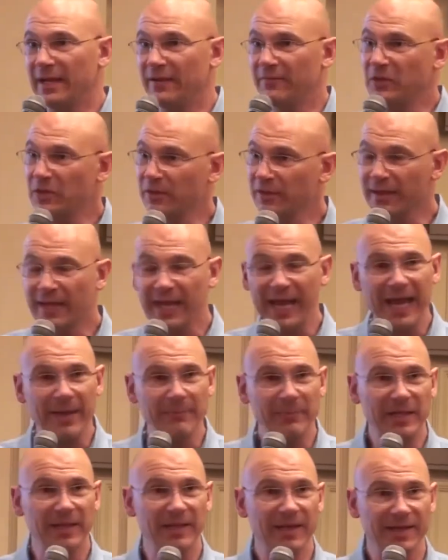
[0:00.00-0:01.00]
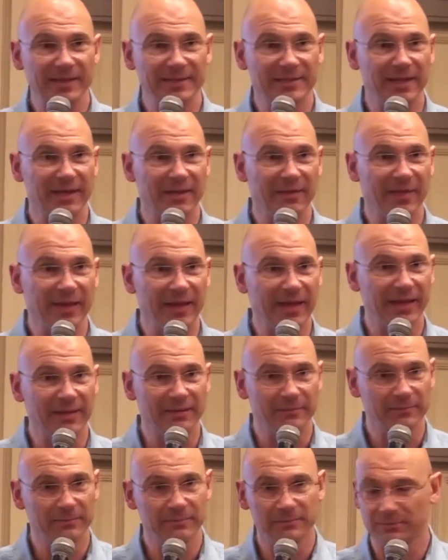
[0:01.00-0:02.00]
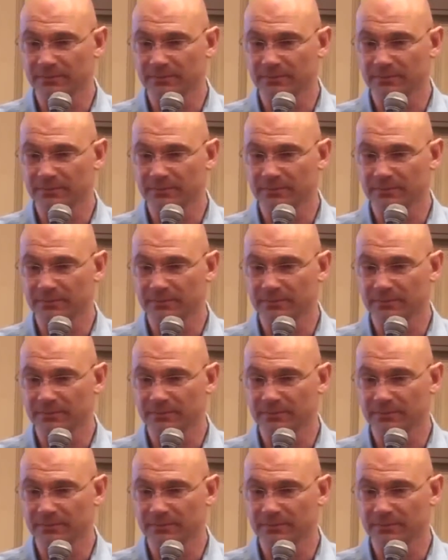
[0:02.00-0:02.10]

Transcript: And if you can capitalize on that,